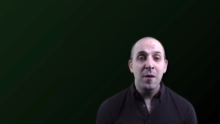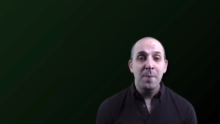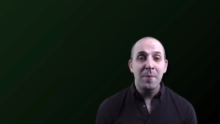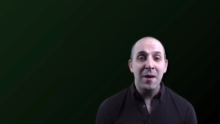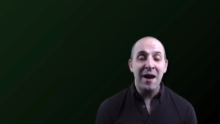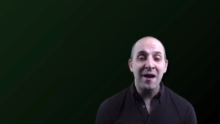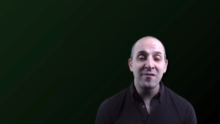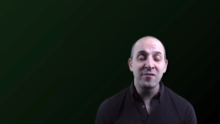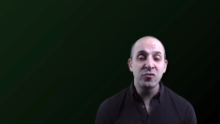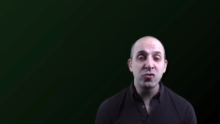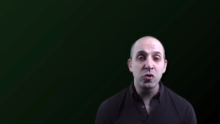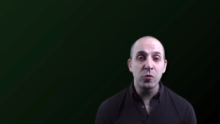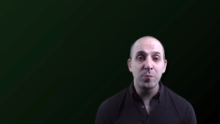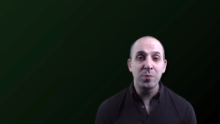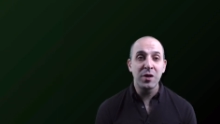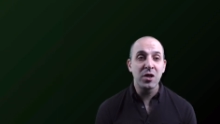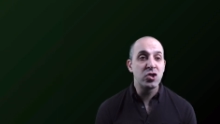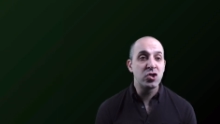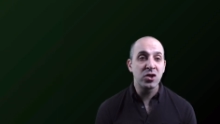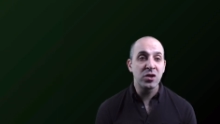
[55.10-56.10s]
passenger
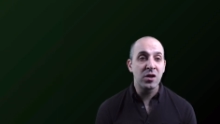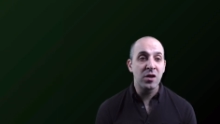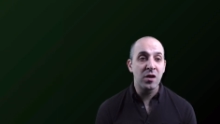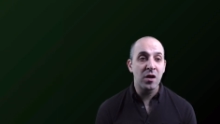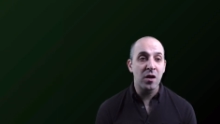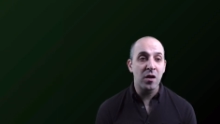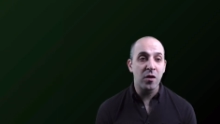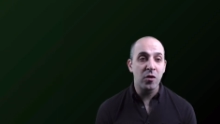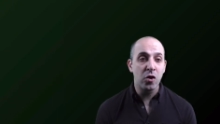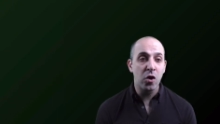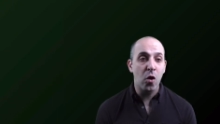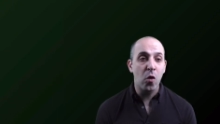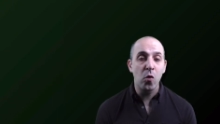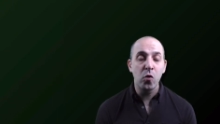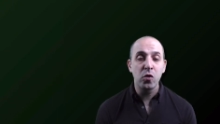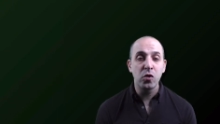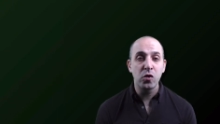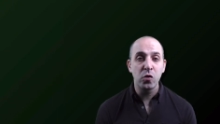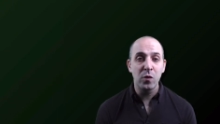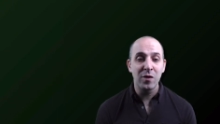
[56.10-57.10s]
pigeon
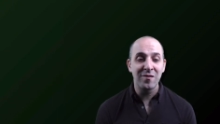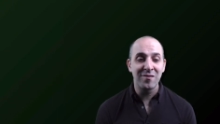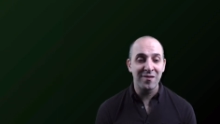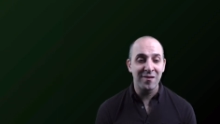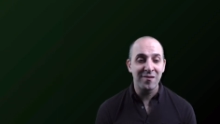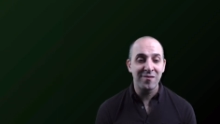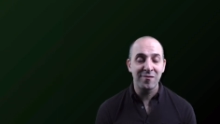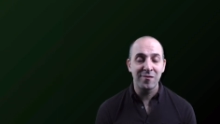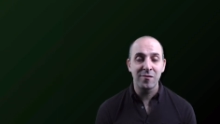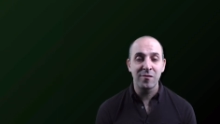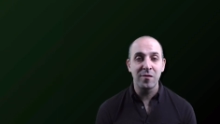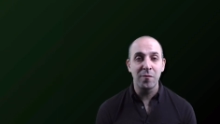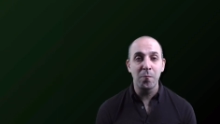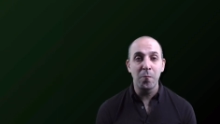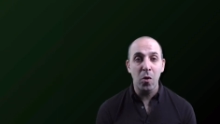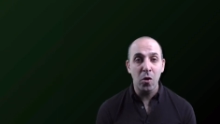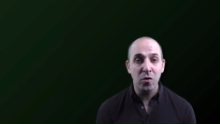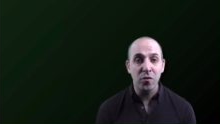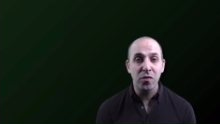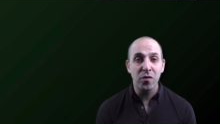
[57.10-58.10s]
known to exist,
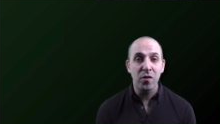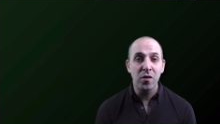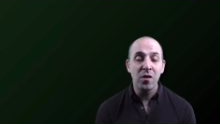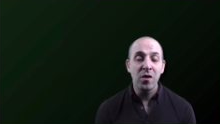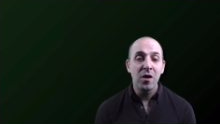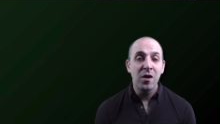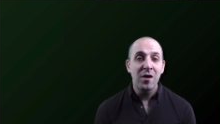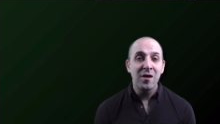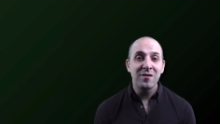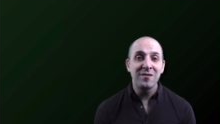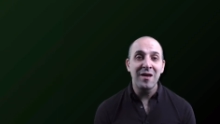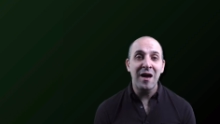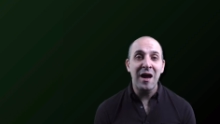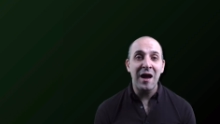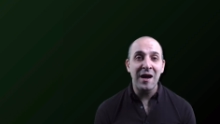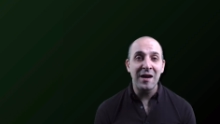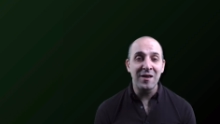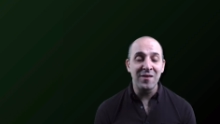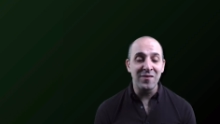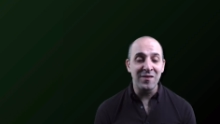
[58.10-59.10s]
Martha,
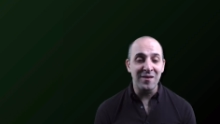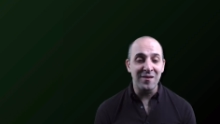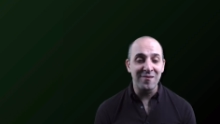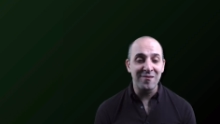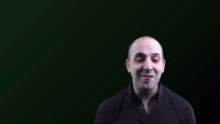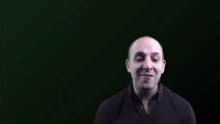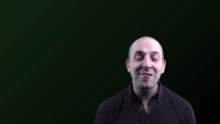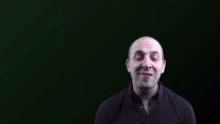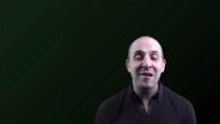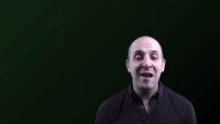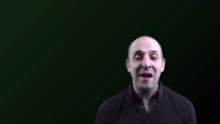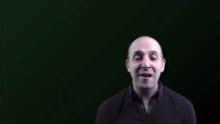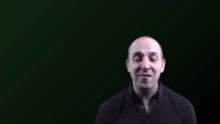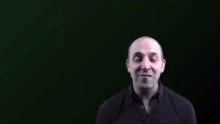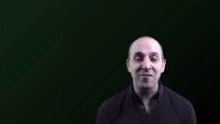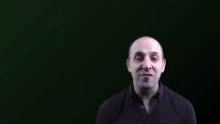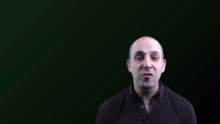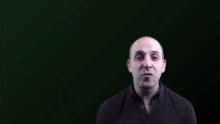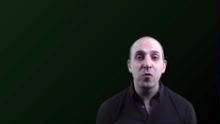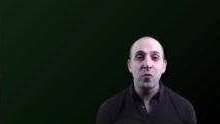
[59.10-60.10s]
died in the Cincinnati
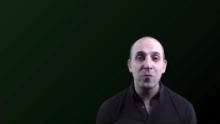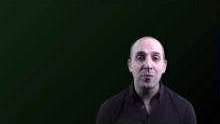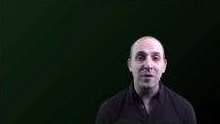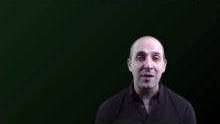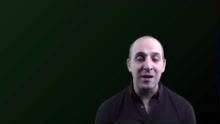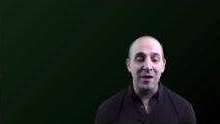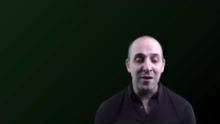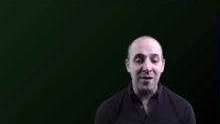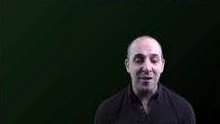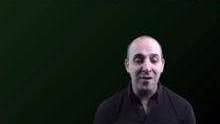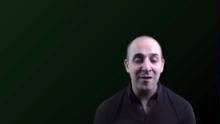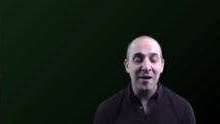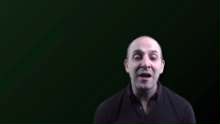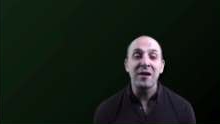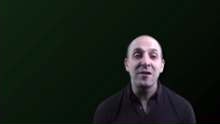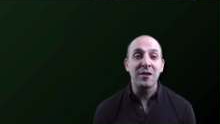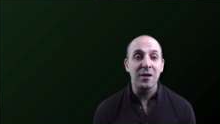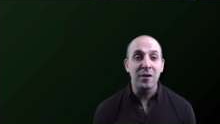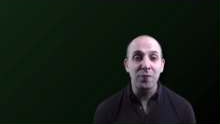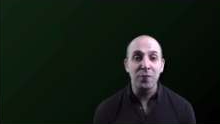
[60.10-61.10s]
Zoo in
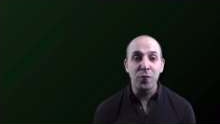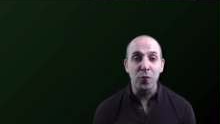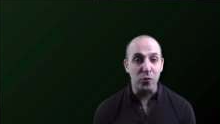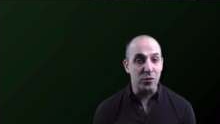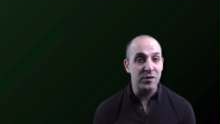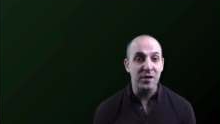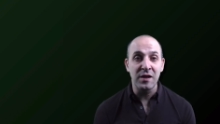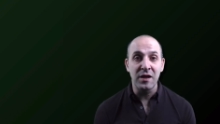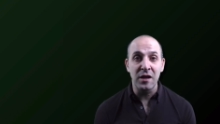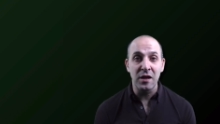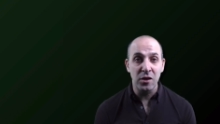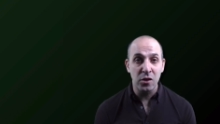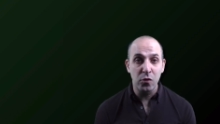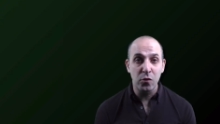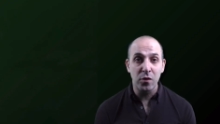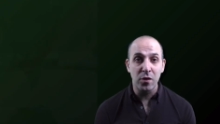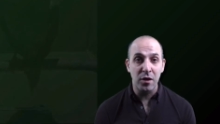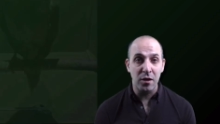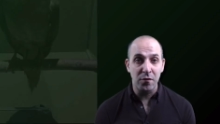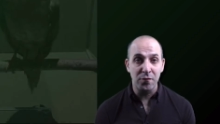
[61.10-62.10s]
1914. You
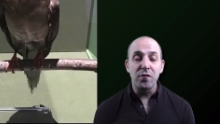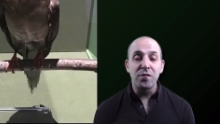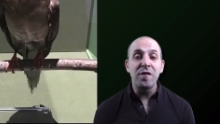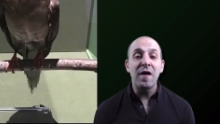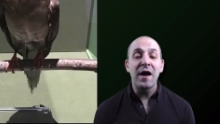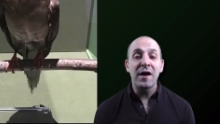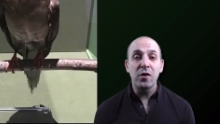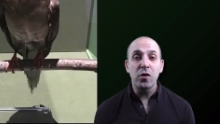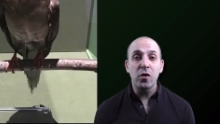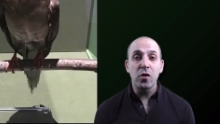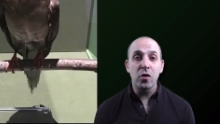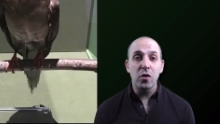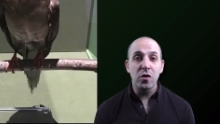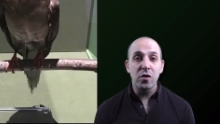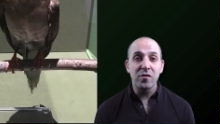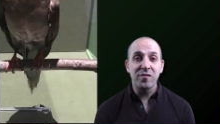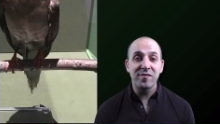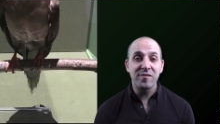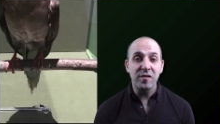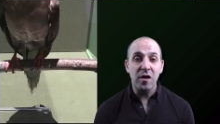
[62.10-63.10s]
can find her
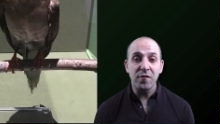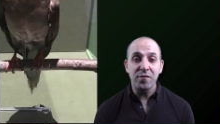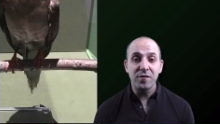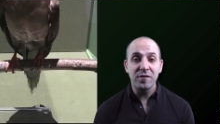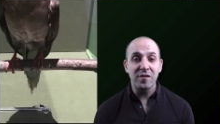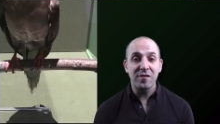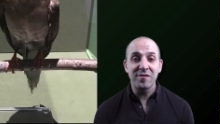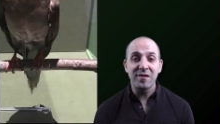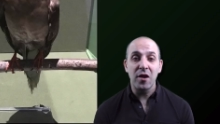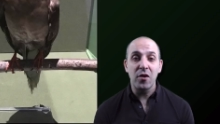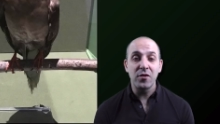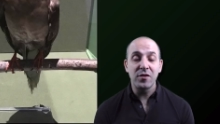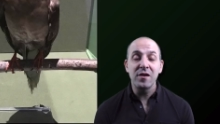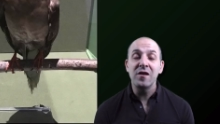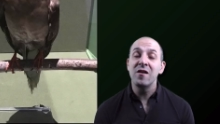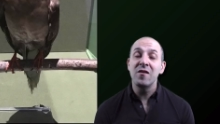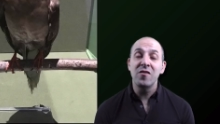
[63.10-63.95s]
stuffed skeleton